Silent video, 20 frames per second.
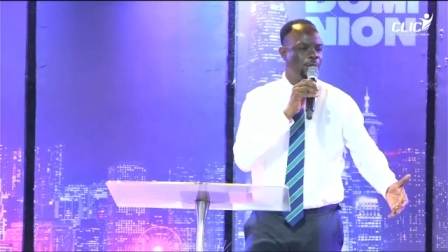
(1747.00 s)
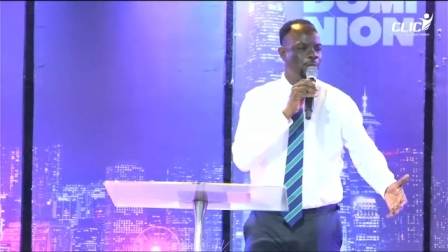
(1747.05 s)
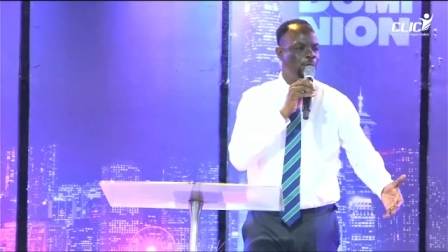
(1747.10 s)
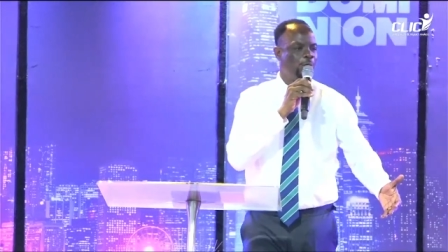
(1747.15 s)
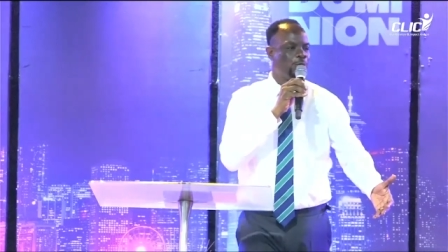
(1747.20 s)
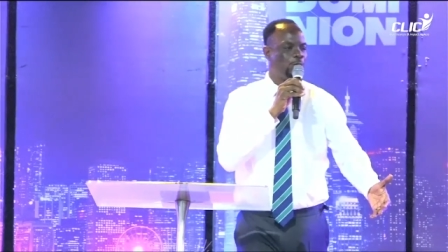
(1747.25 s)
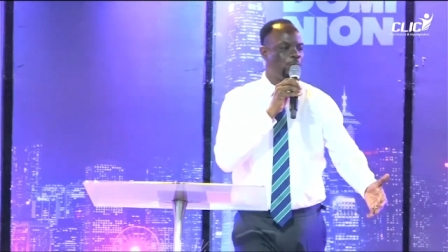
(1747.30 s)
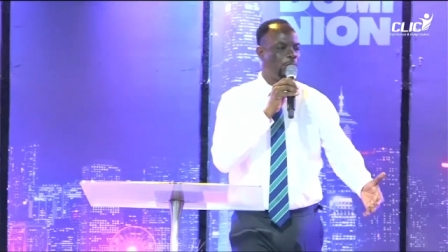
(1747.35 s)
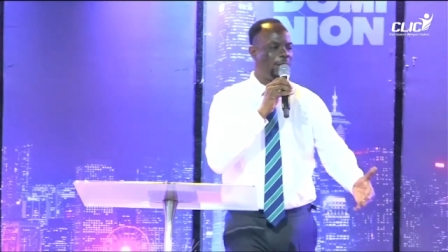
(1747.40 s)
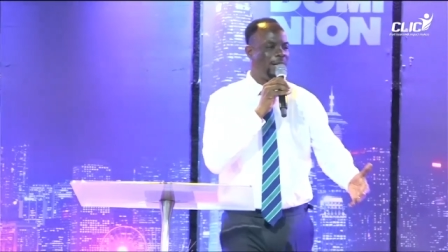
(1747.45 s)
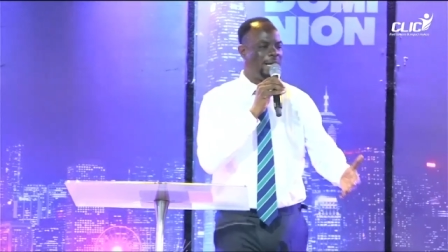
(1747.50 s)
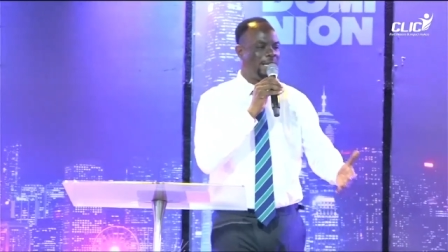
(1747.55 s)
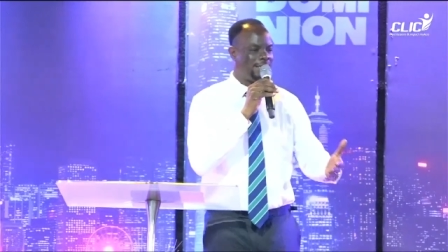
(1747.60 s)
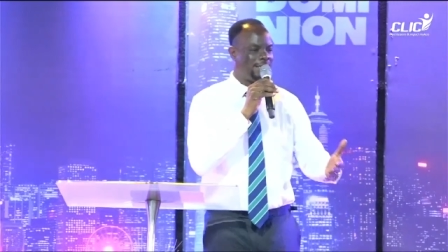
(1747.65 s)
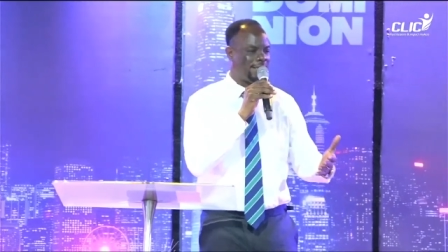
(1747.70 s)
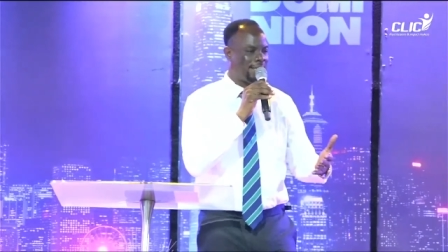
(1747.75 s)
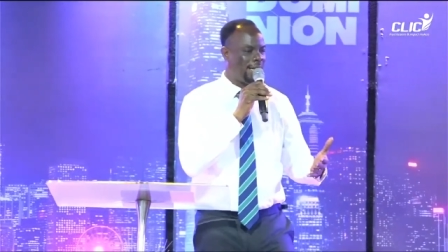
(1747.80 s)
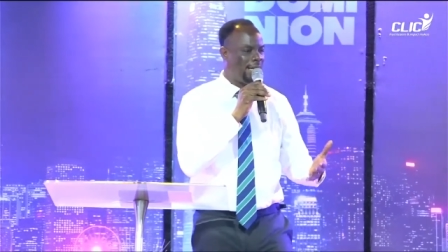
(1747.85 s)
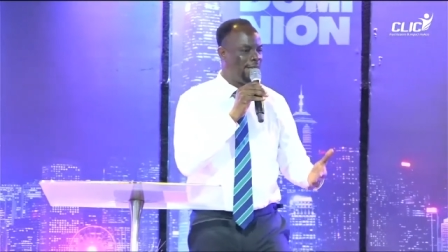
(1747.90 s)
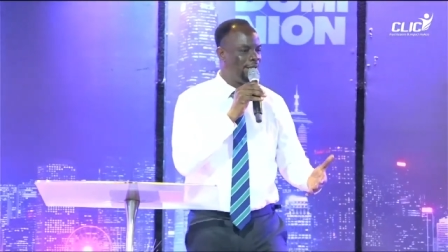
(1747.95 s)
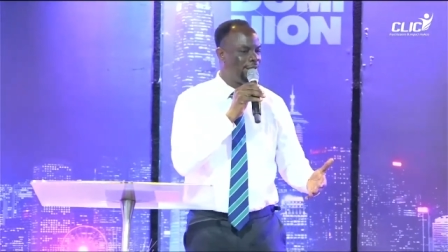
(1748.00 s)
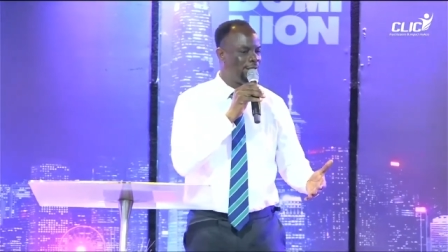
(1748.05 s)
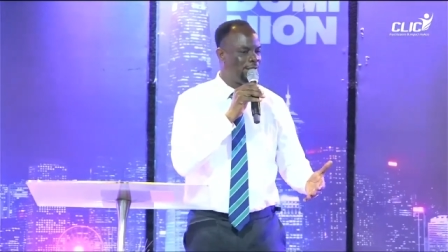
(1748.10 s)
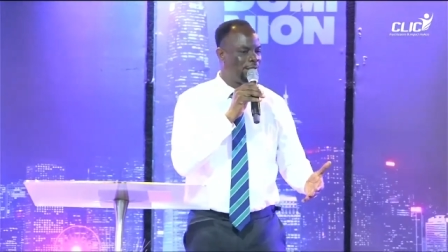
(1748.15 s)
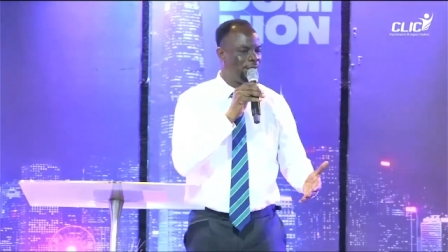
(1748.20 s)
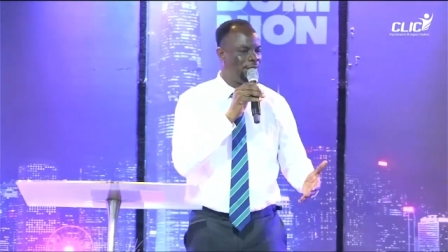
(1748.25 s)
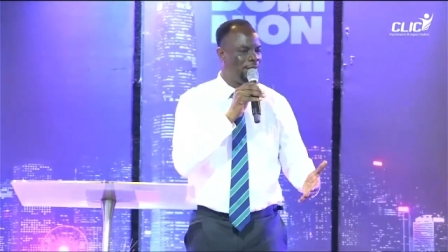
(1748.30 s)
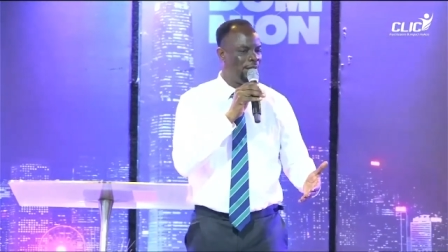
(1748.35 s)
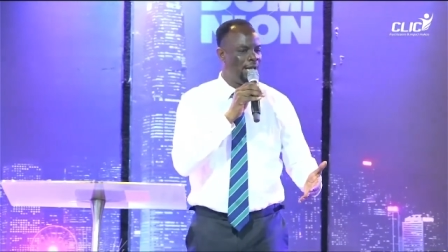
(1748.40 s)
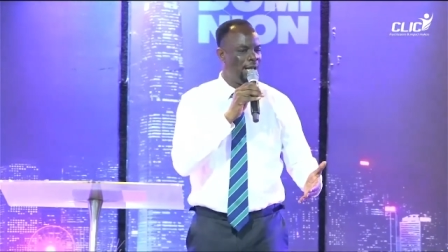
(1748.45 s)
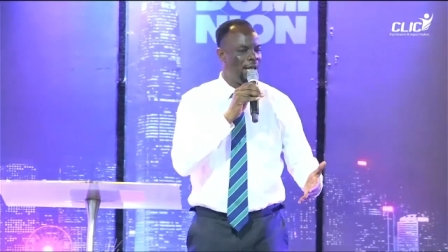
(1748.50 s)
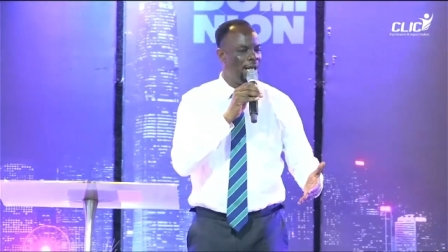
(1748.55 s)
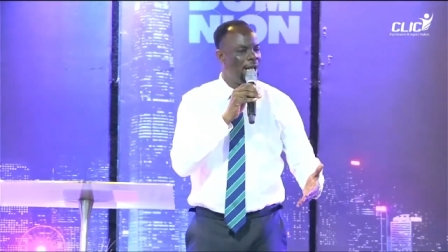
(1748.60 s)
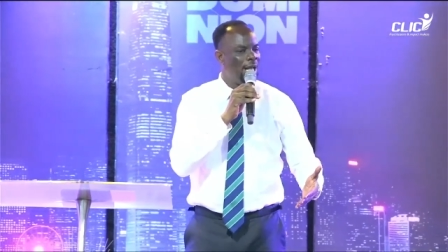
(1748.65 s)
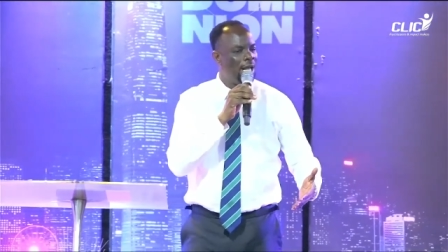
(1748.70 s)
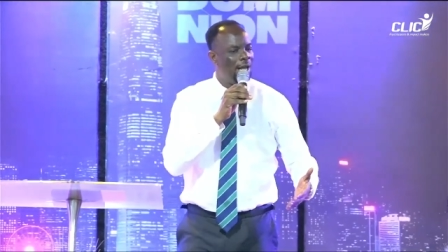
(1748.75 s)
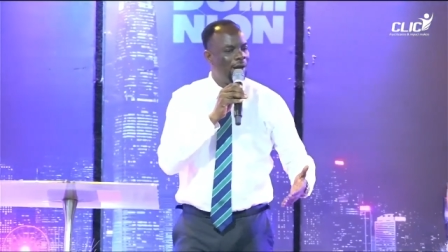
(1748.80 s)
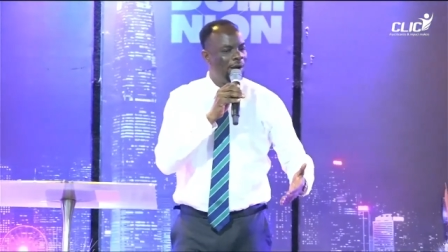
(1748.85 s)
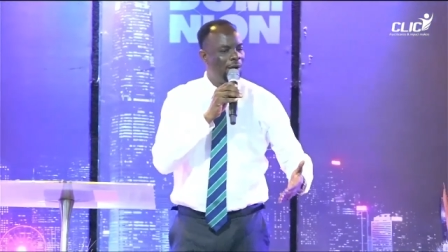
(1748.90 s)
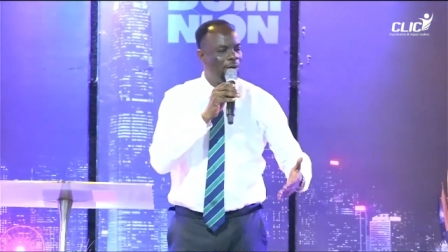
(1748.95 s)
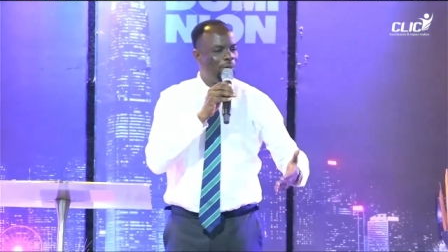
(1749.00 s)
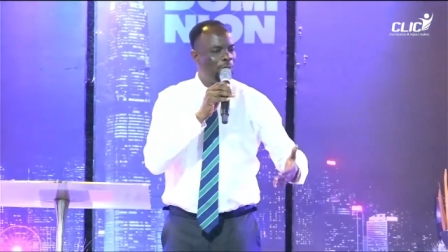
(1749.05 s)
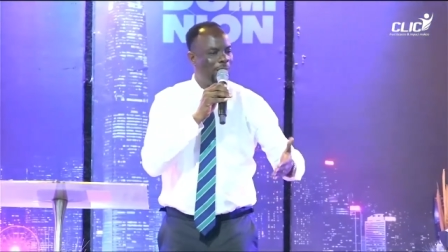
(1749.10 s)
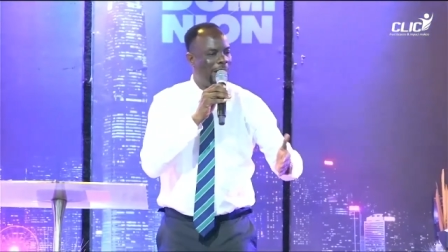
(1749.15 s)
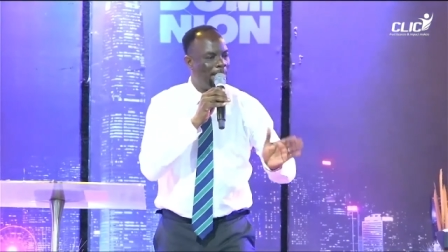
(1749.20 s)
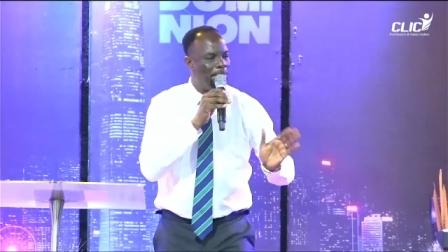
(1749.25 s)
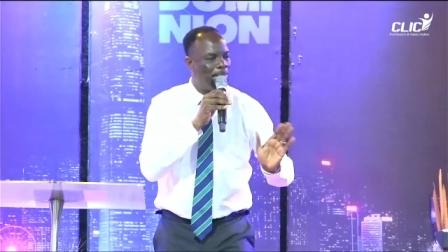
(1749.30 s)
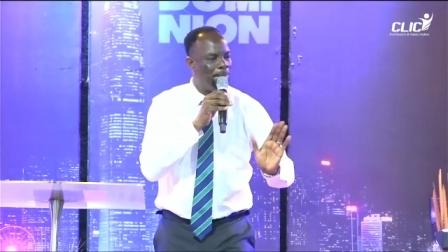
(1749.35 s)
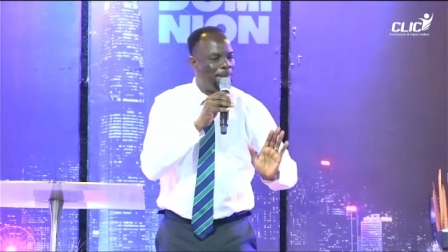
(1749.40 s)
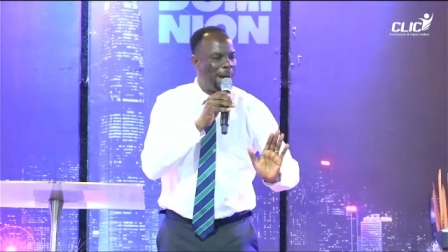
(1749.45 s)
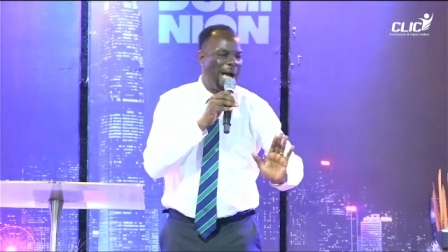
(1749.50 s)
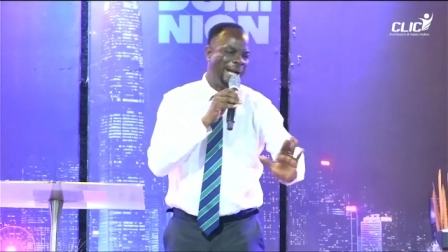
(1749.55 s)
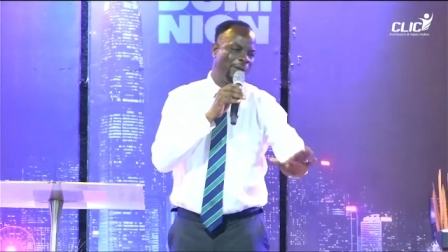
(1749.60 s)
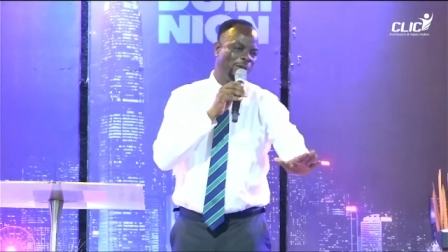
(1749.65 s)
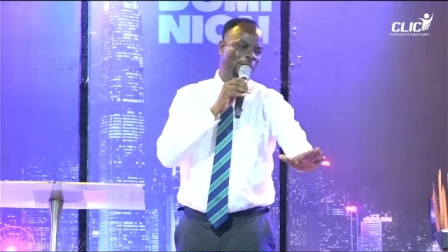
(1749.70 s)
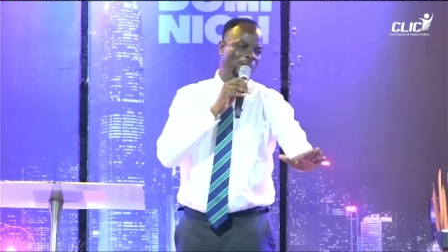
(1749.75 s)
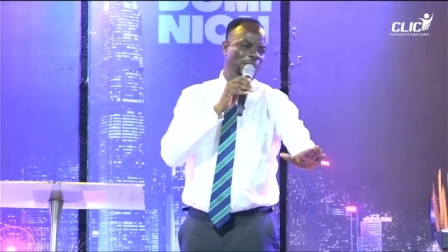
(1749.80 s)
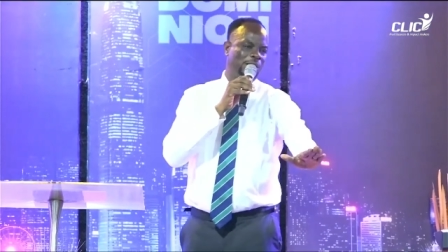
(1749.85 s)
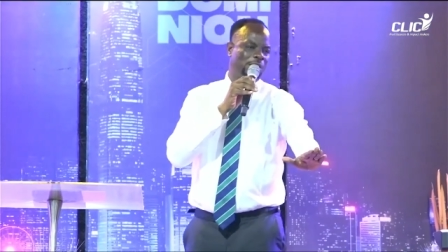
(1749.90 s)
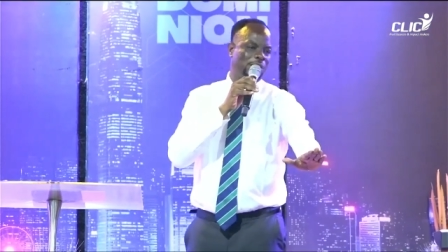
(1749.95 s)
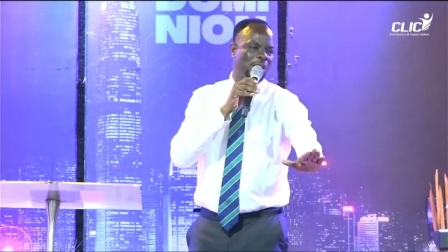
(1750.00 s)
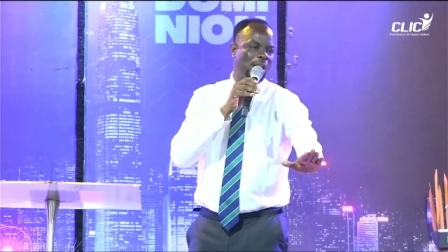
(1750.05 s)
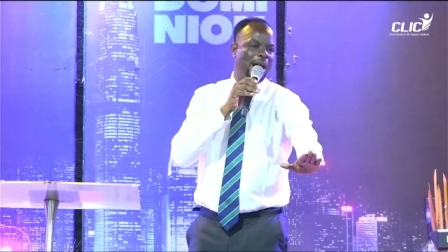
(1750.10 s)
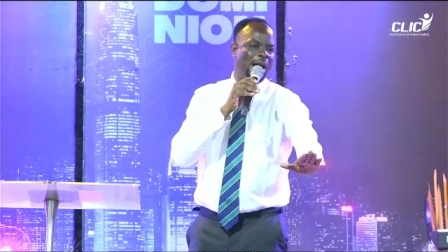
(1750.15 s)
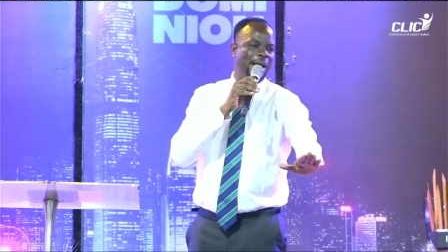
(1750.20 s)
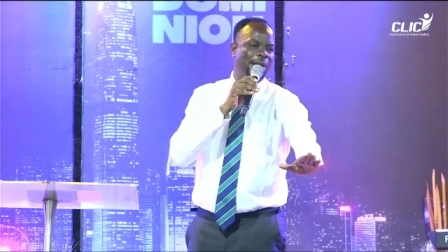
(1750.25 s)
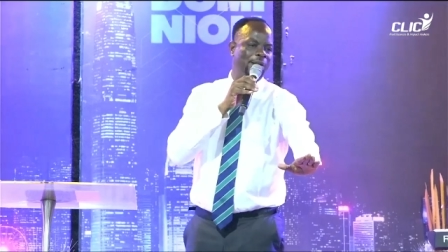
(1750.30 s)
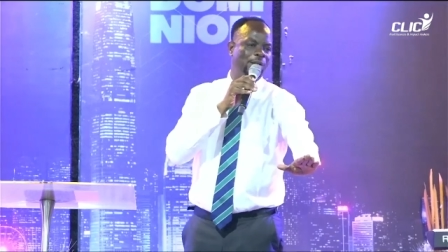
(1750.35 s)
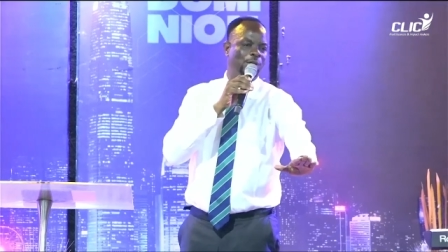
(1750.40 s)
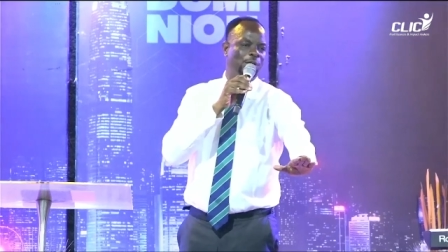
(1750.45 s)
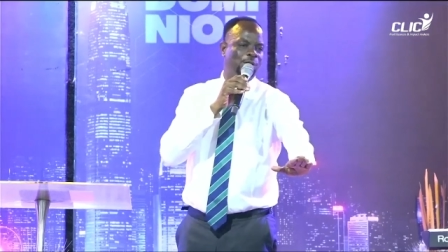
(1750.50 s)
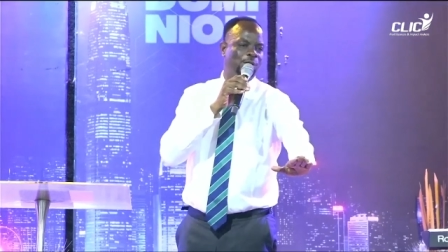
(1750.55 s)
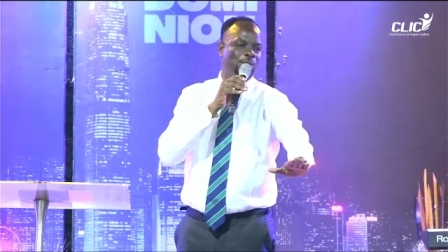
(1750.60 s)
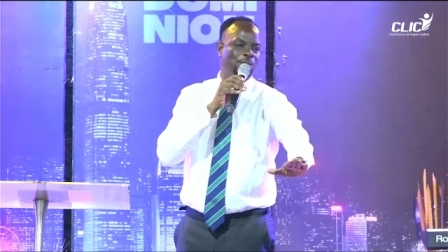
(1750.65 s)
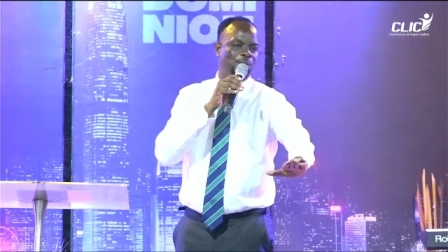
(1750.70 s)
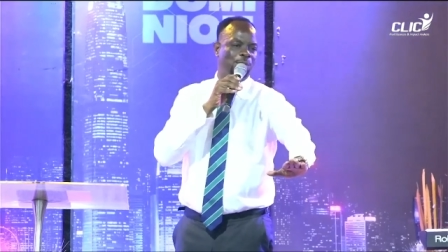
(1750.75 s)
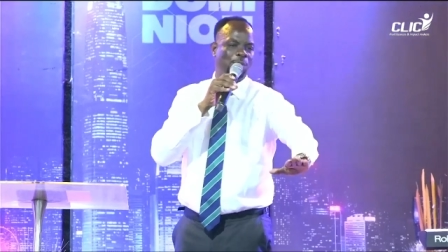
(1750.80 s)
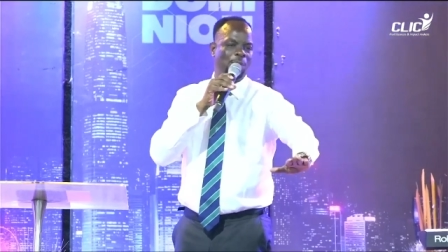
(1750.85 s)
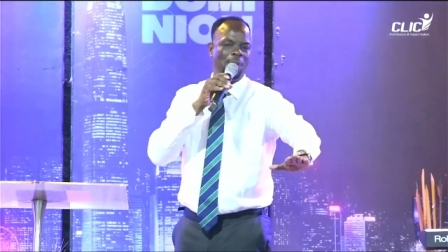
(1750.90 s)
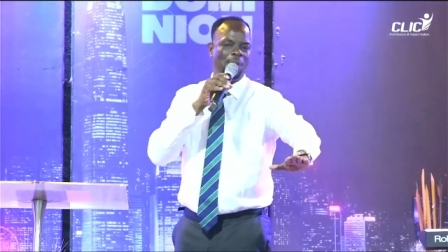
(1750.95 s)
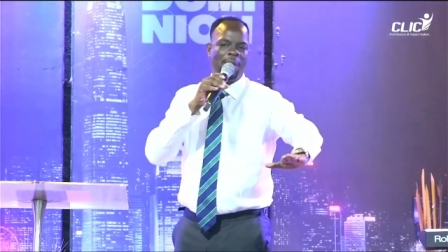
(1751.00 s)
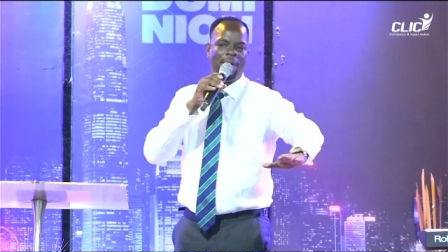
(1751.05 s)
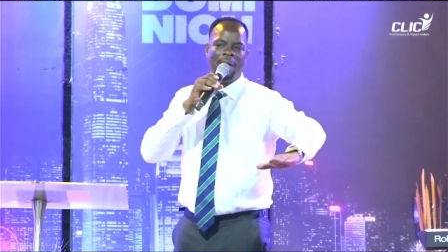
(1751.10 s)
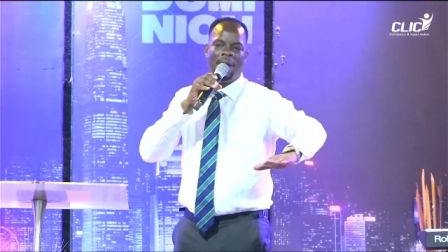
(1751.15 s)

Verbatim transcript: to the extent we abandoned the child in the hospital.